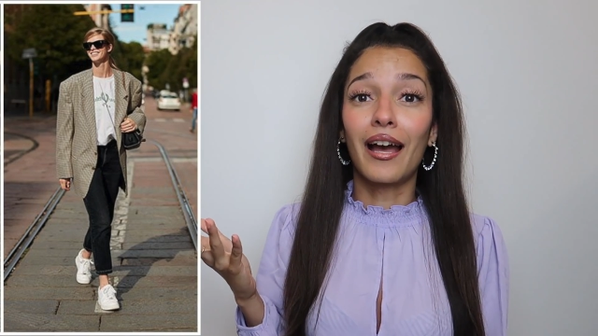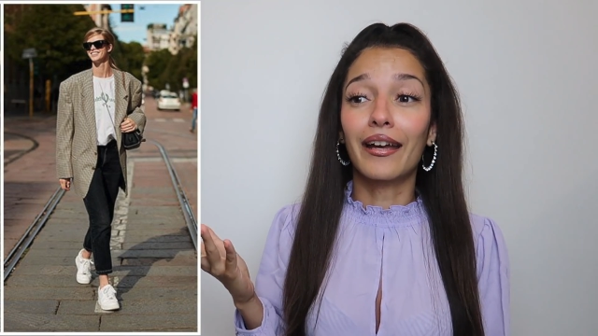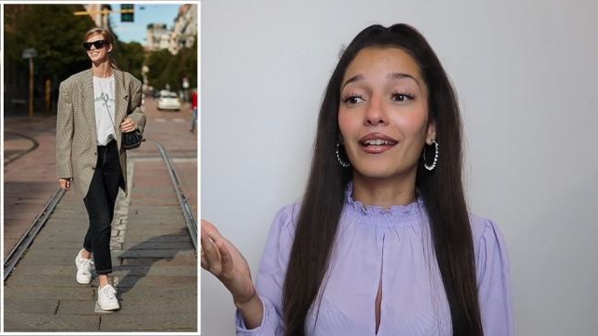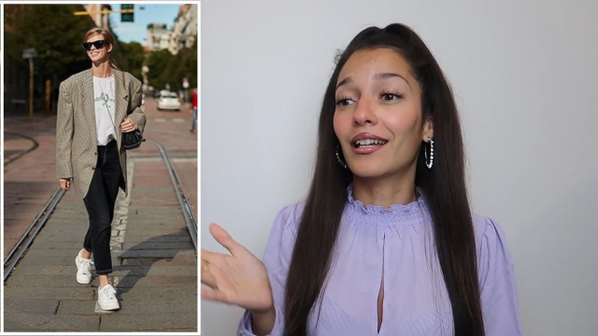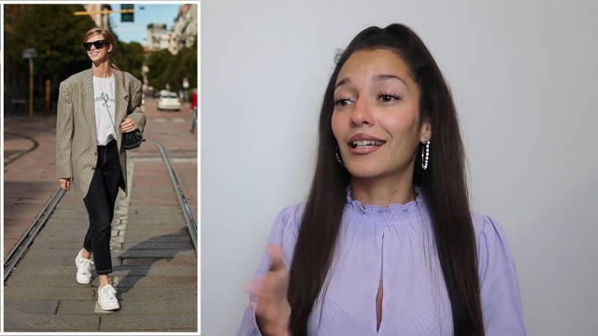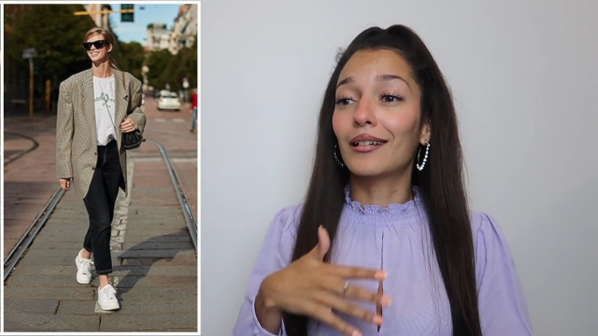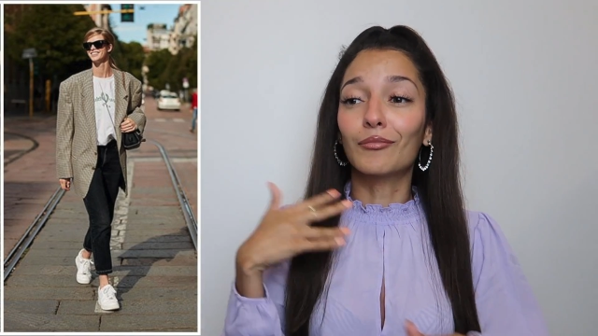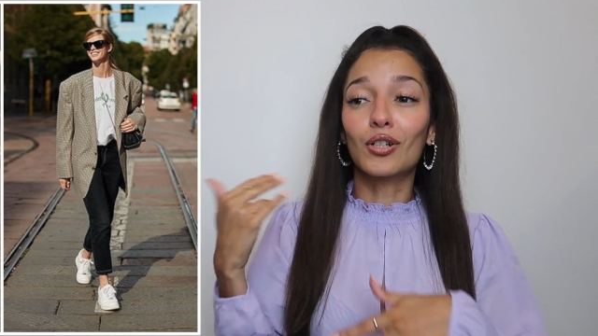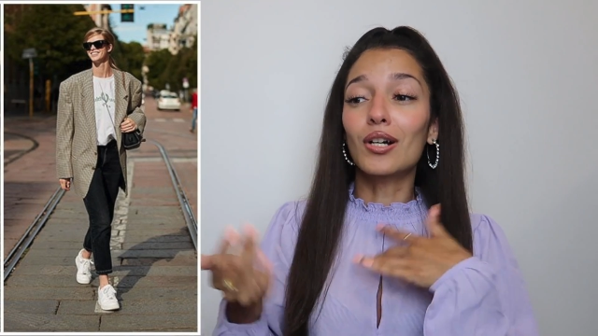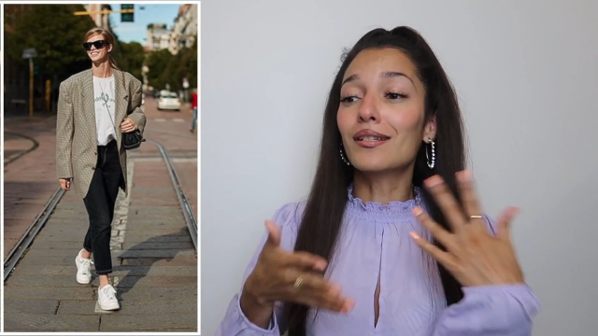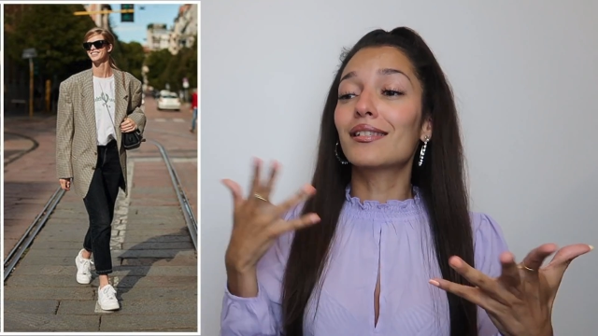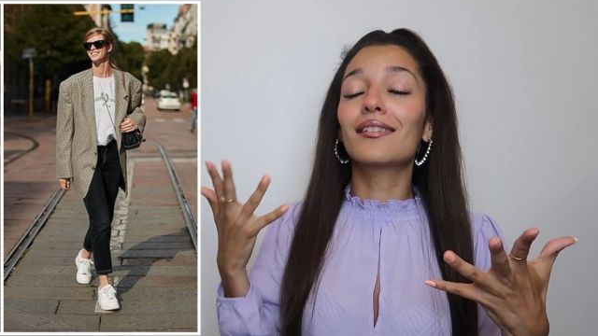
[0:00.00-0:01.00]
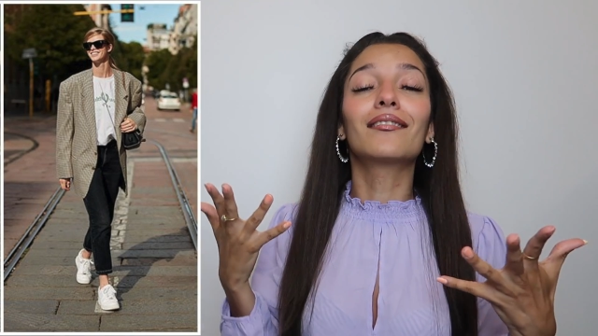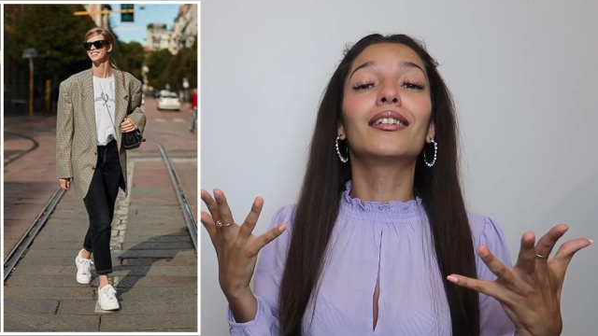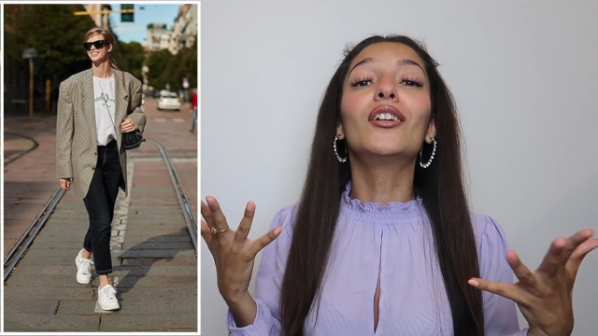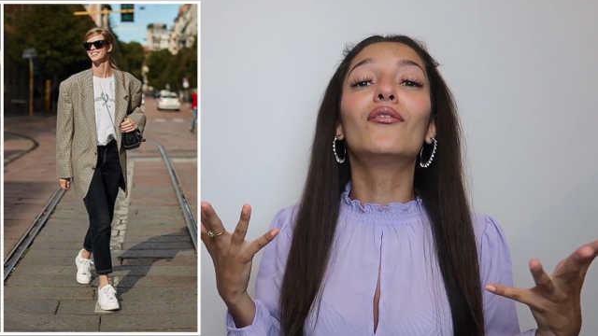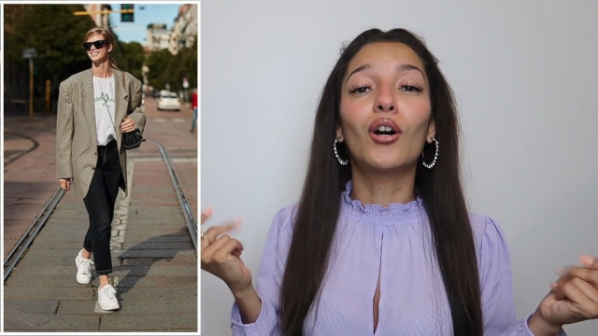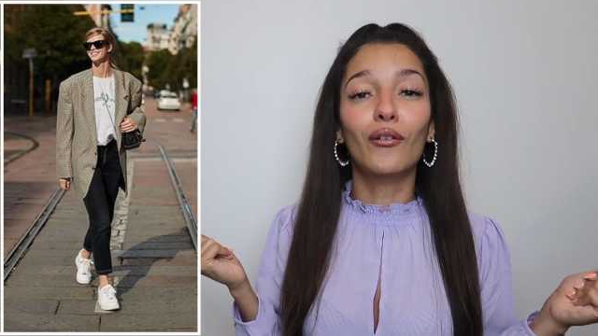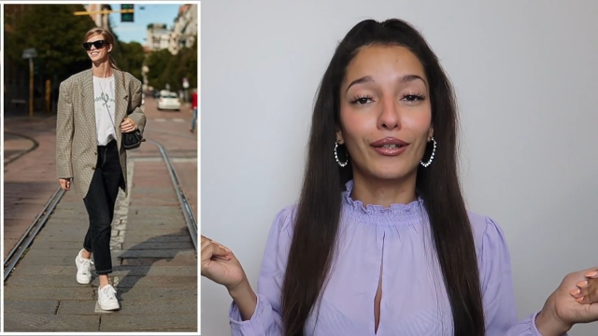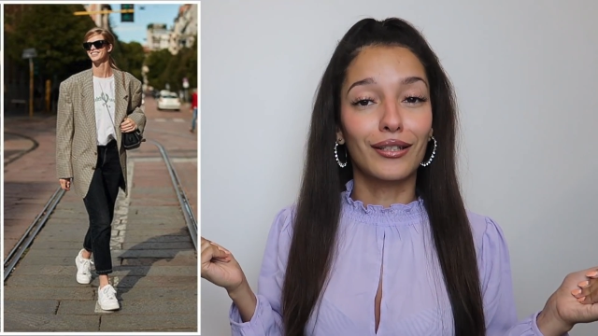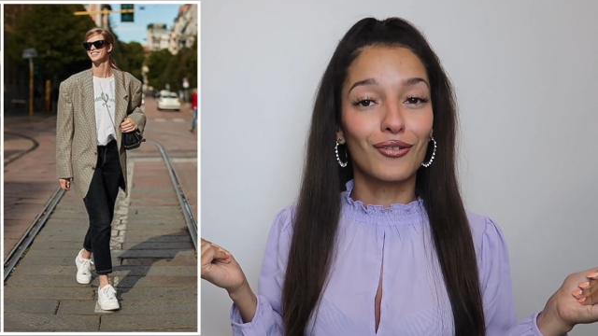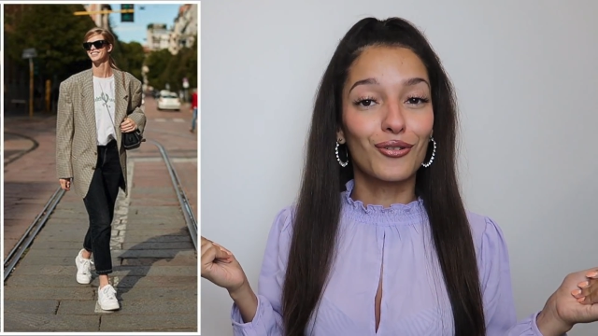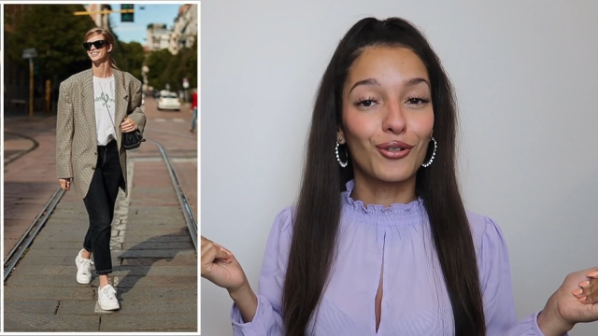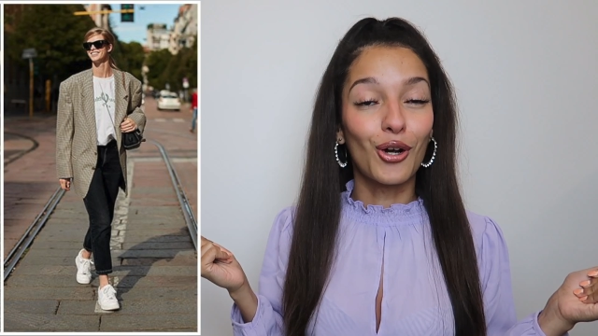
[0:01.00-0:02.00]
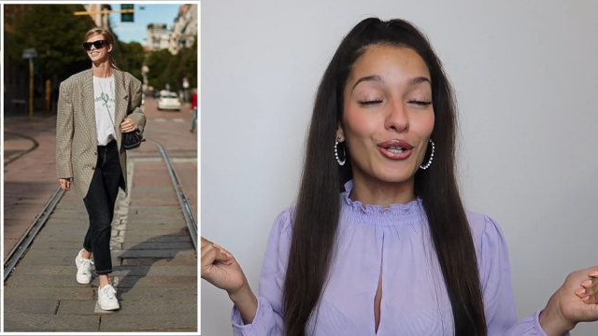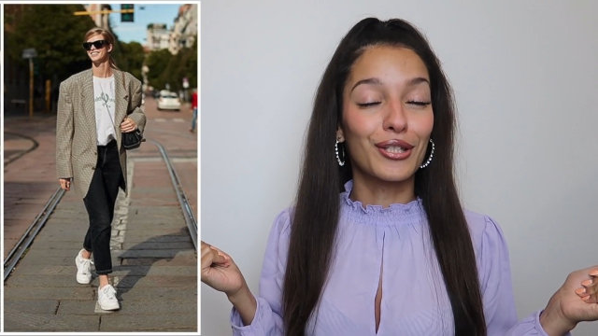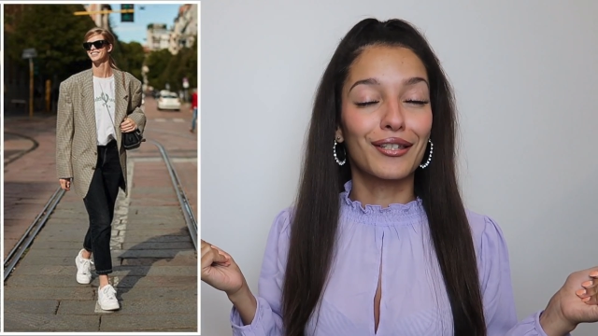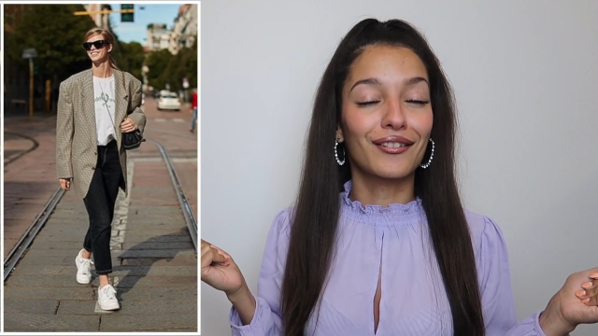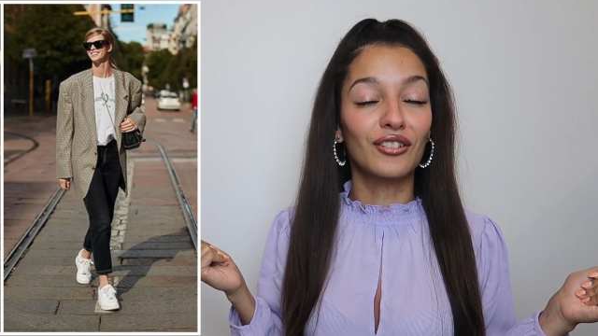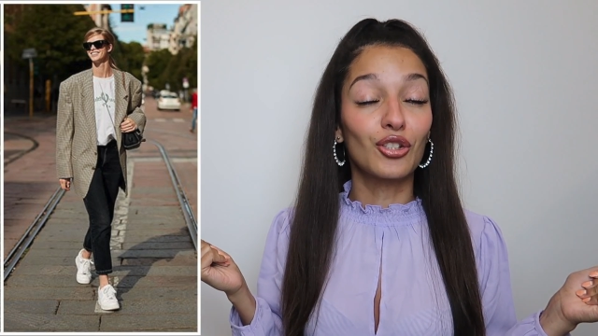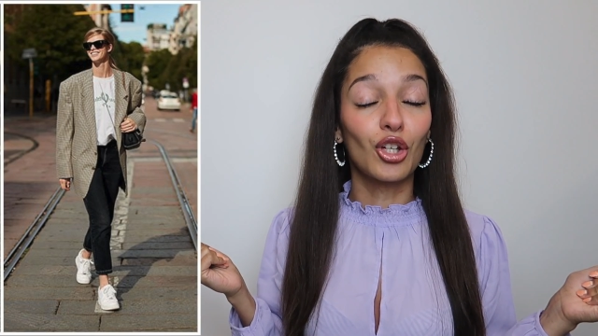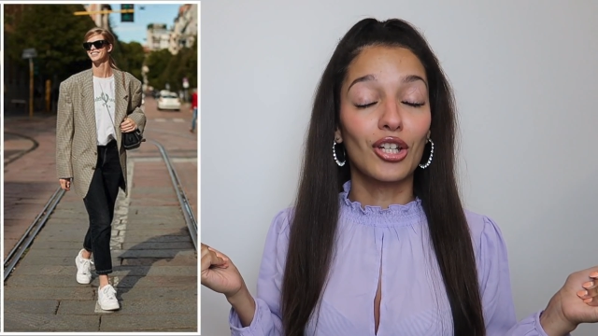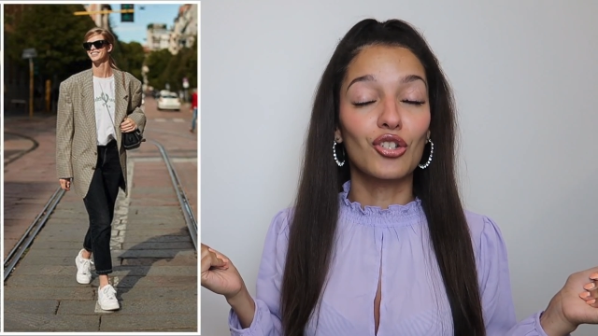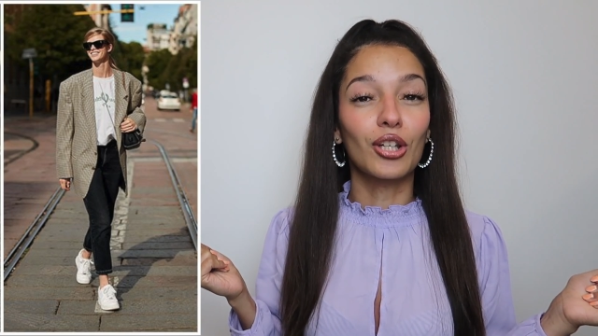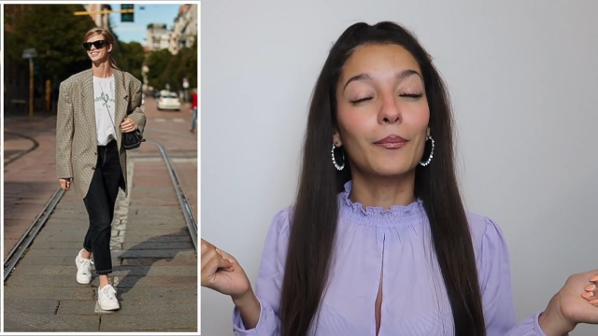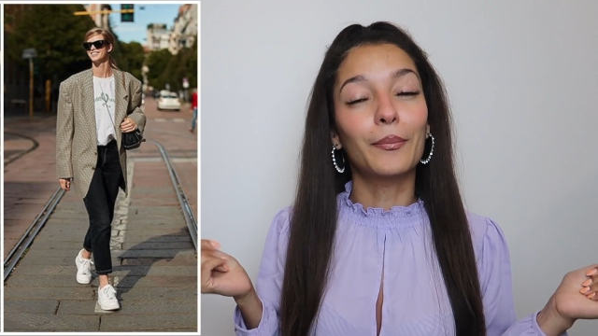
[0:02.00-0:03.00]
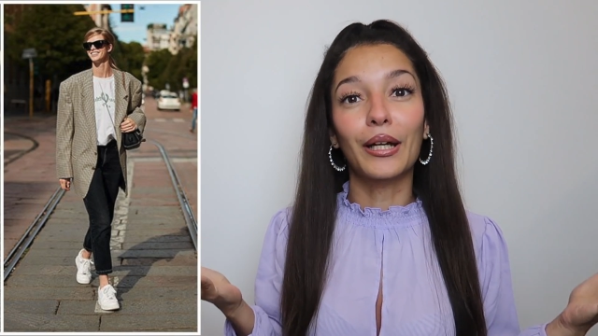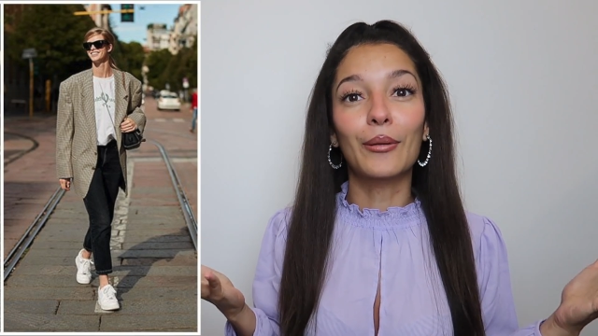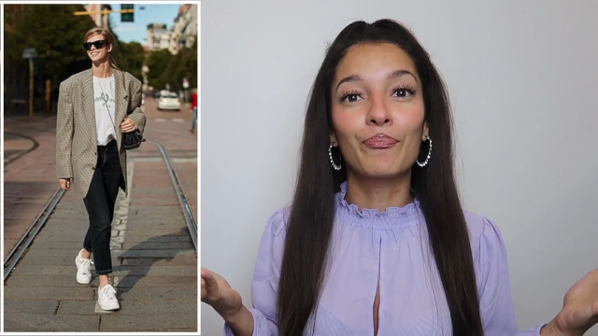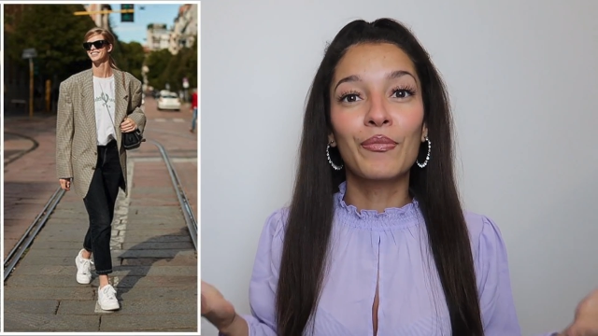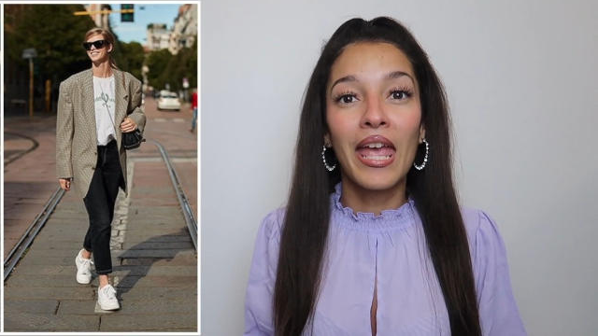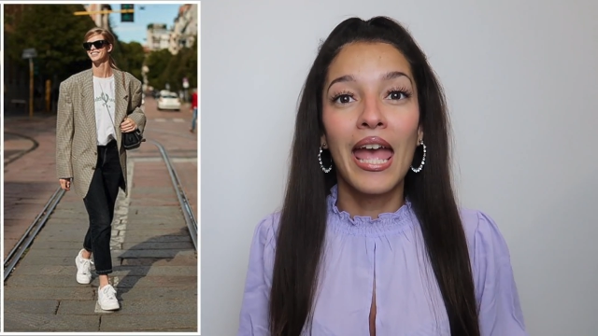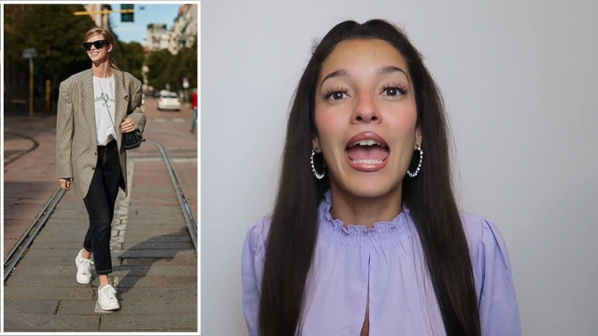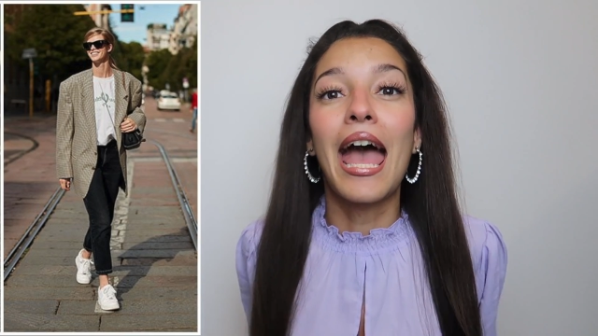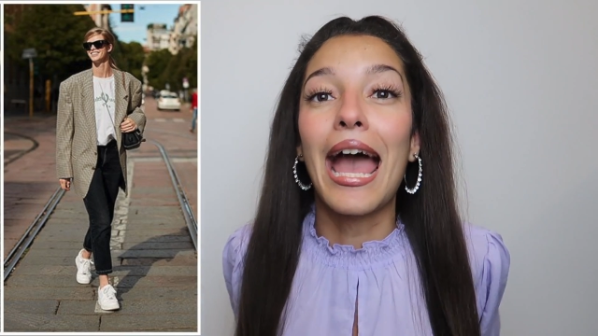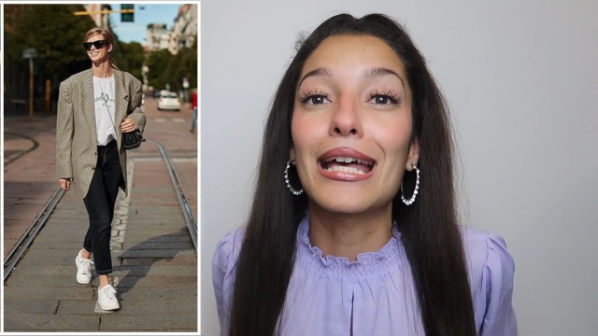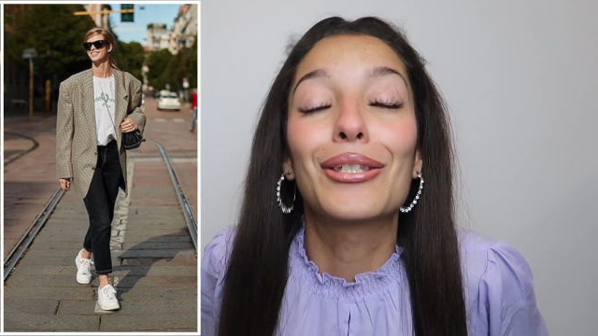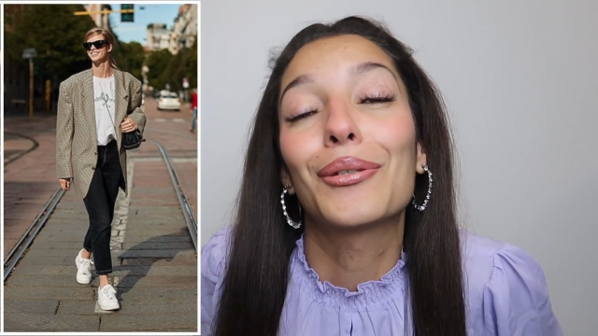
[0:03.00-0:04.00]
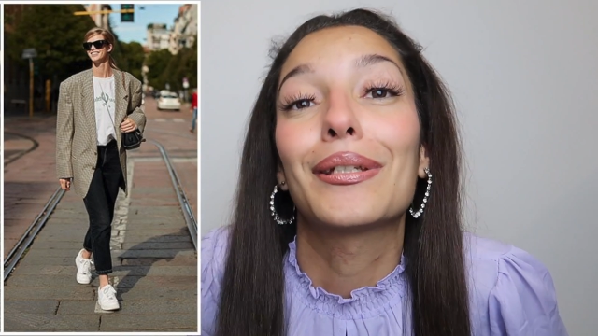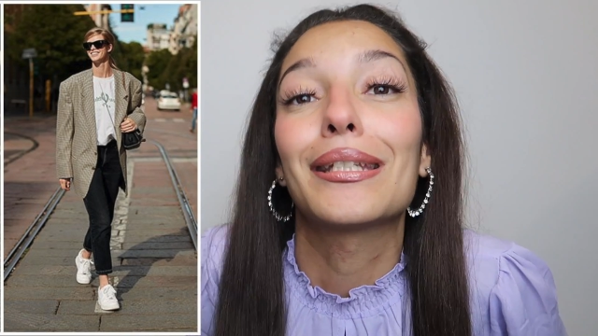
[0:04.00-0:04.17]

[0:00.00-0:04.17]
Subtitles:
I am constantly evolving and constantly changing, but as you